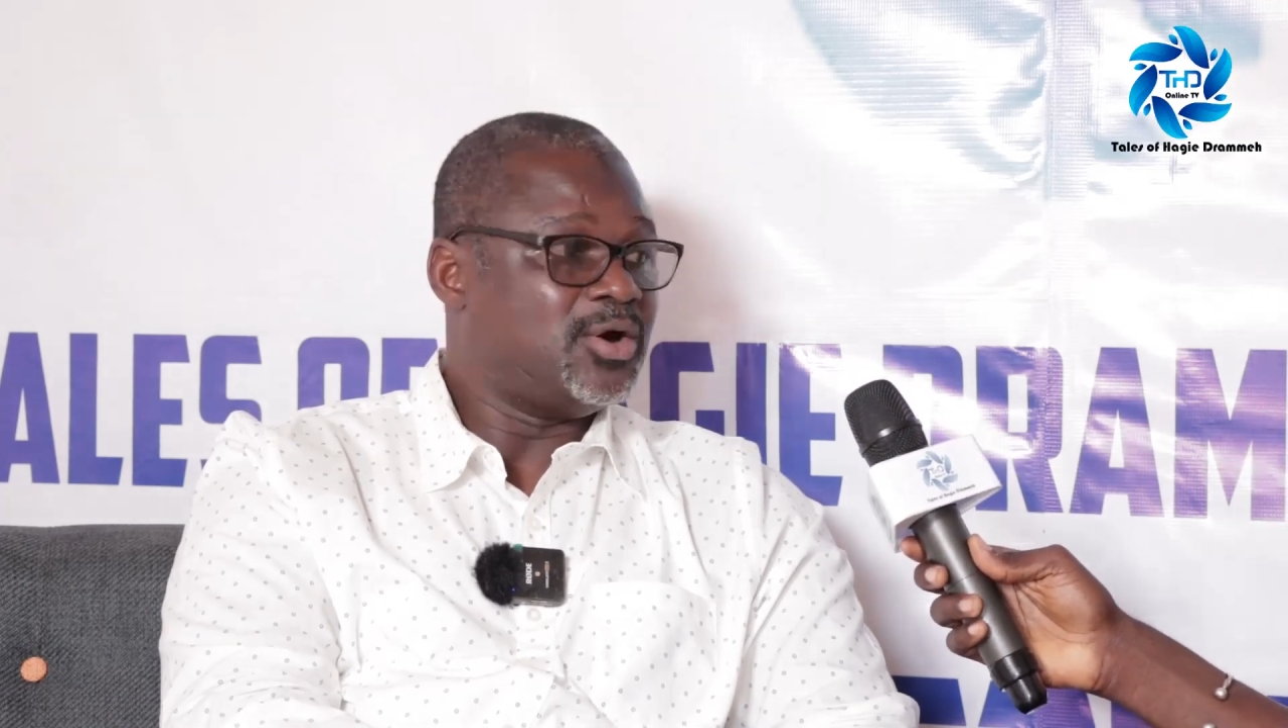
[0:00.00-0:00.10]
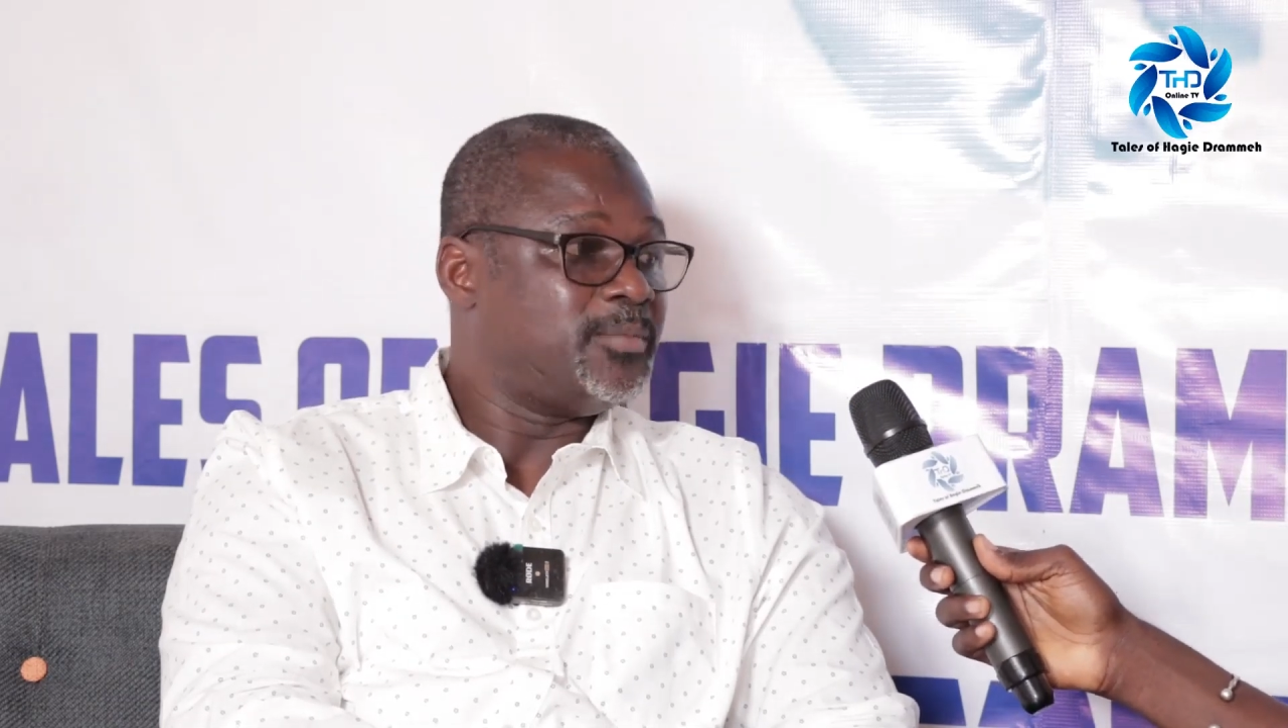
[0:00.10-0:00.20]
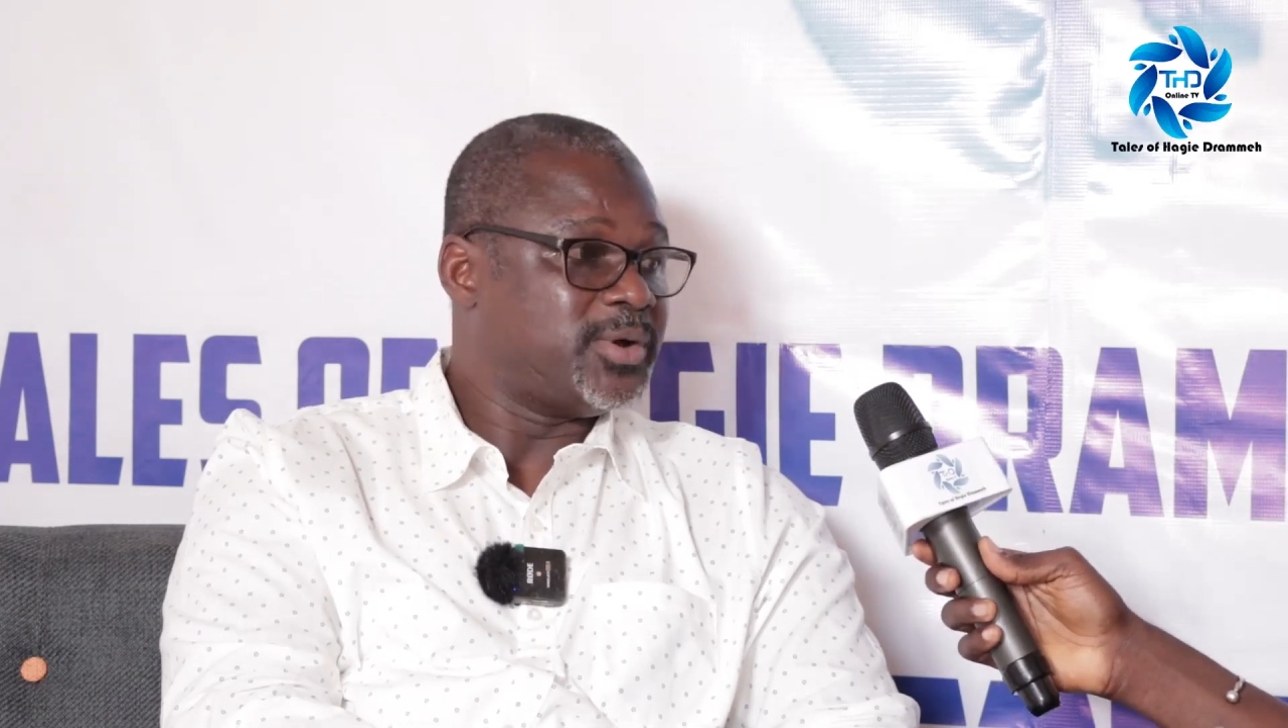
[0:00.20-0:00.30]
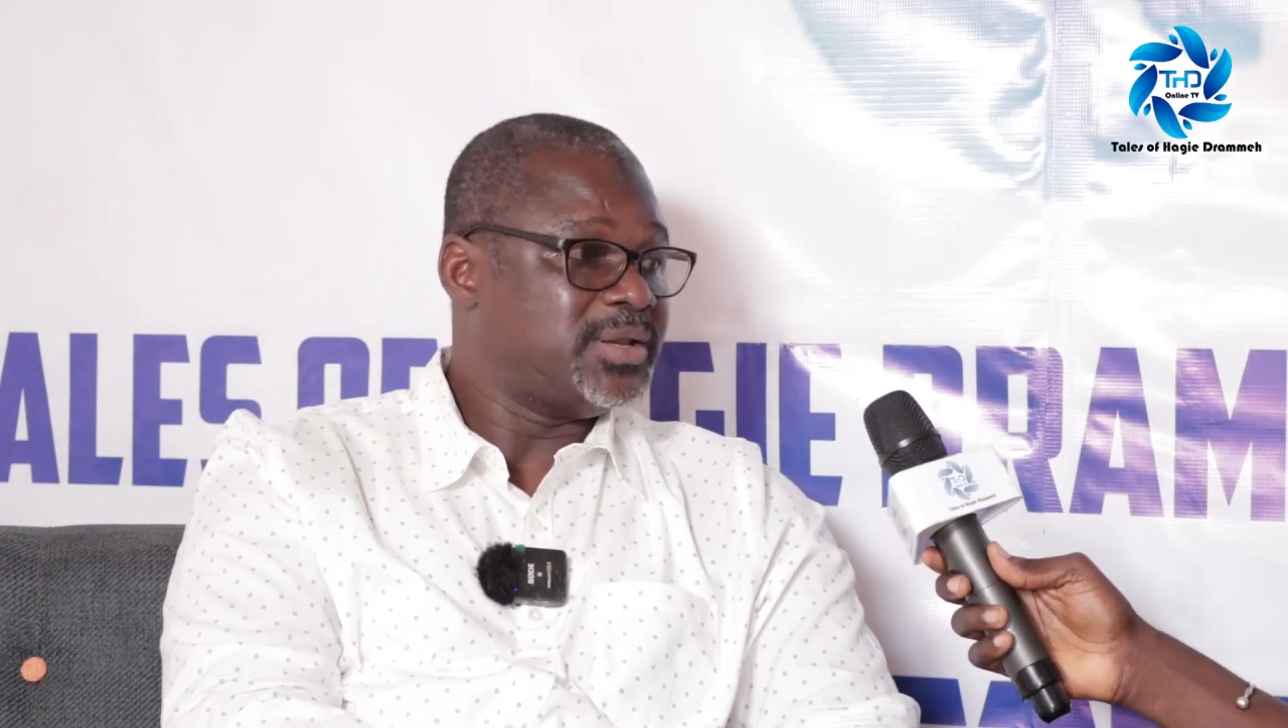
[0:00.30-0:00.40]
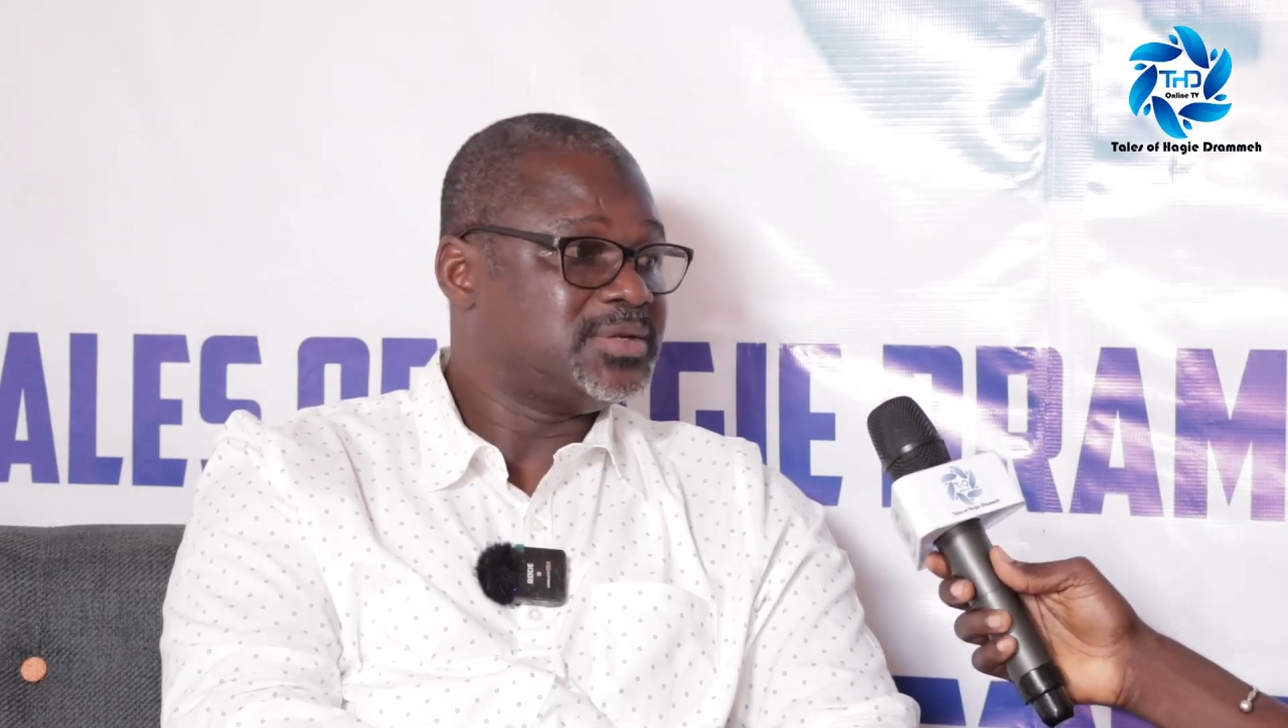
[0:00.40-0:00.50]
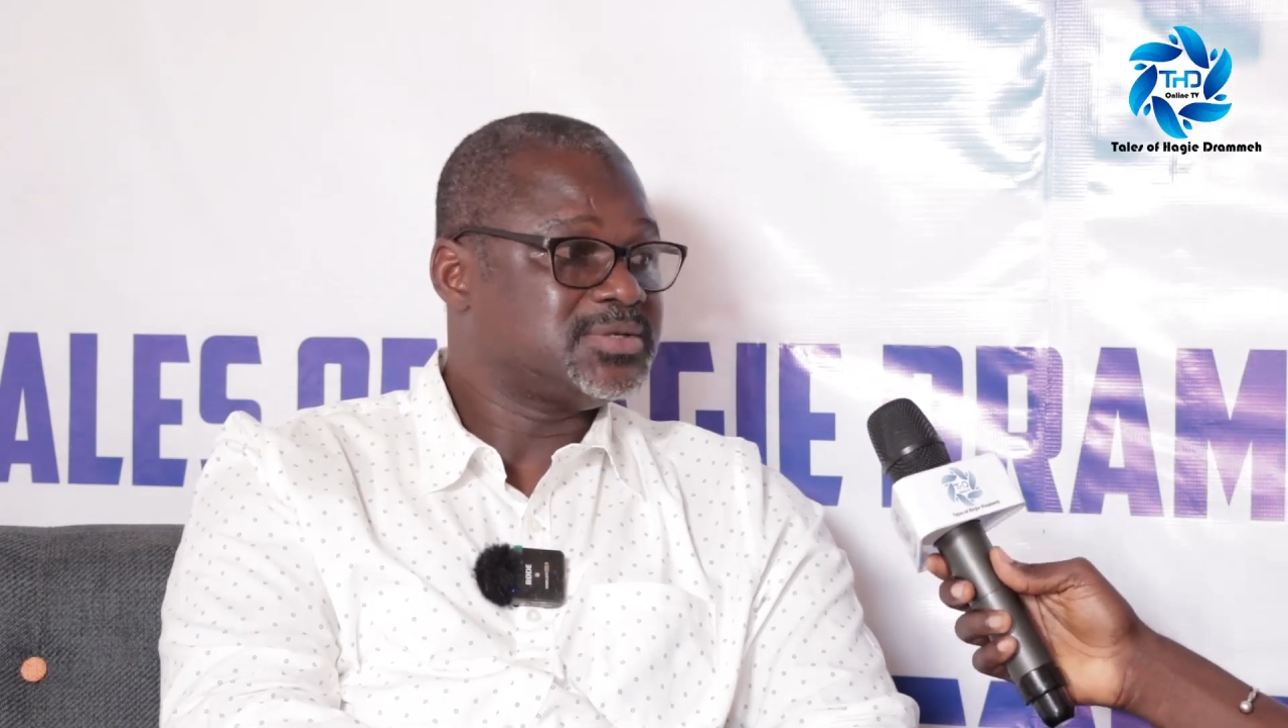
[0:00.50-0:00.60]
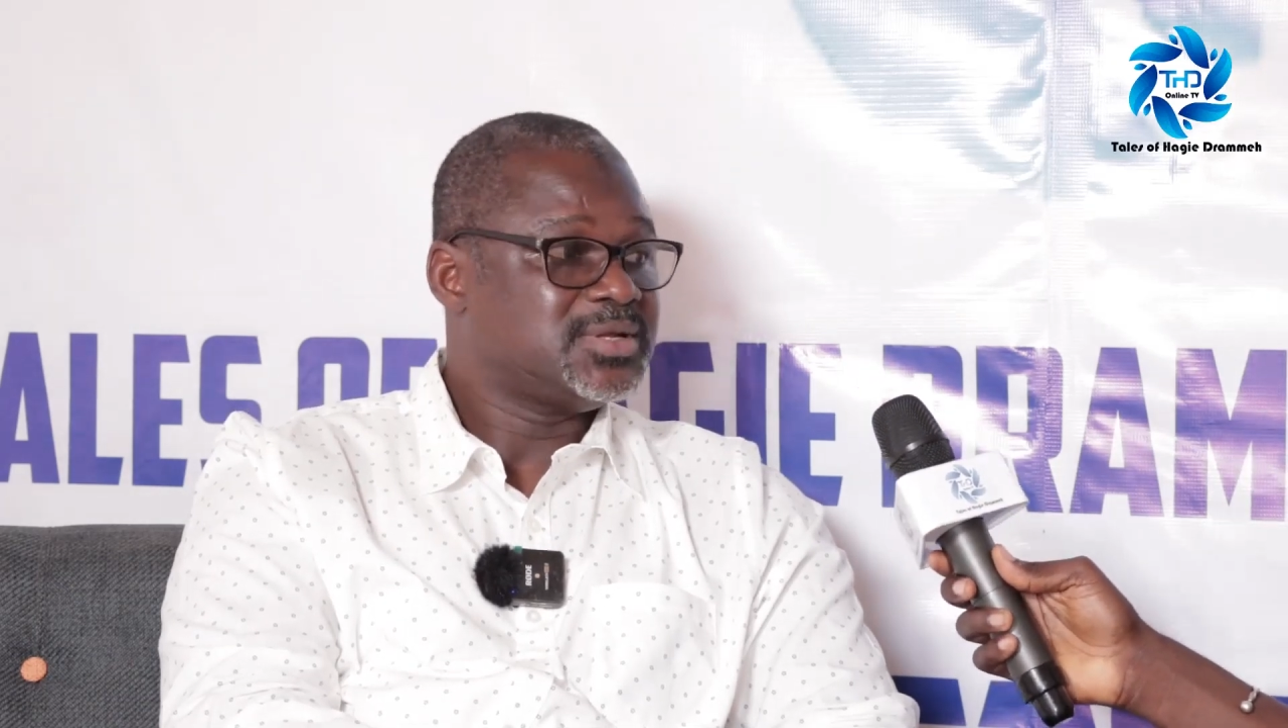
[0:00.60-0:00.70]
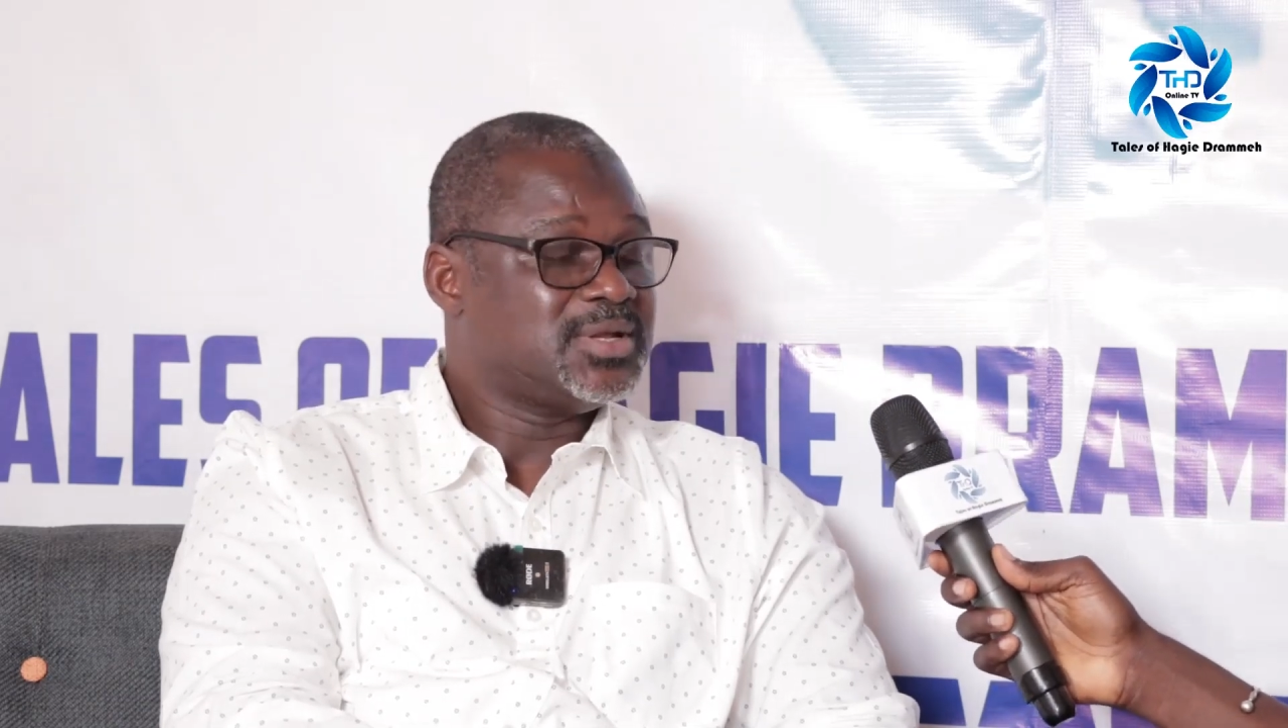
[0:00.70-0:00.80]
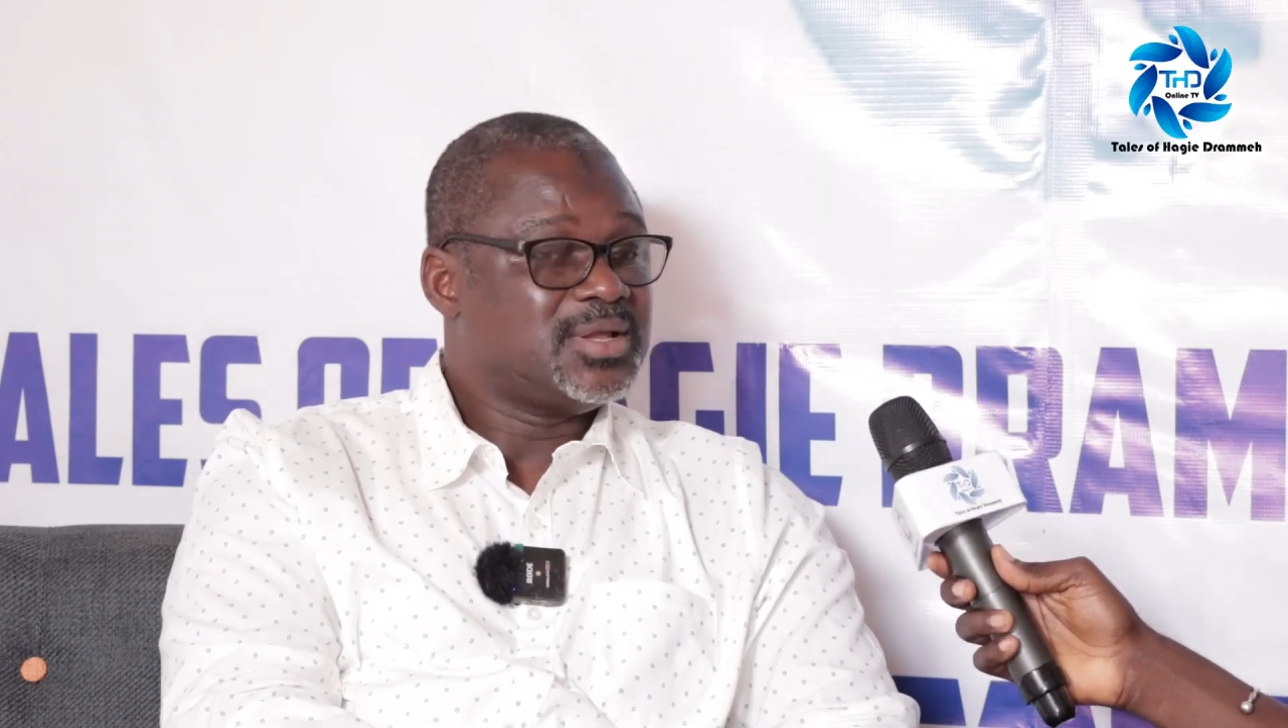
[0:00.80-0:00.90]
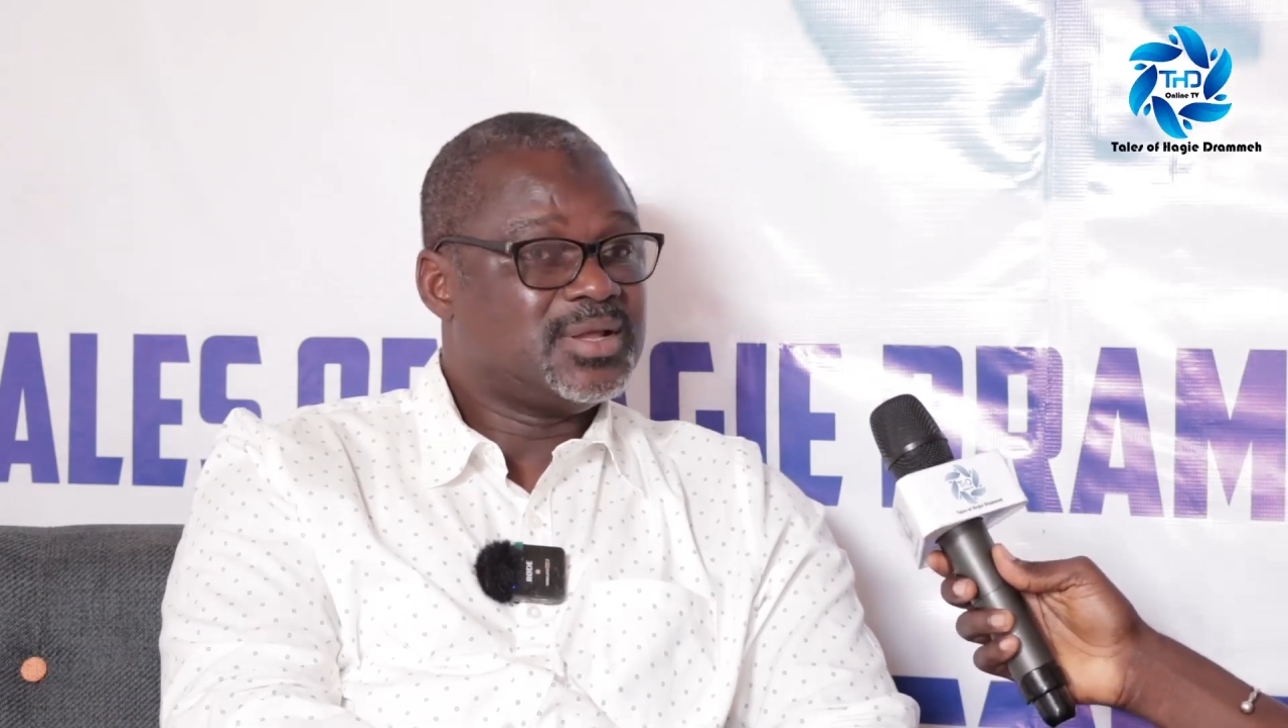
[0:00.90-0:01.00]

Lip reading: our opponents, yes.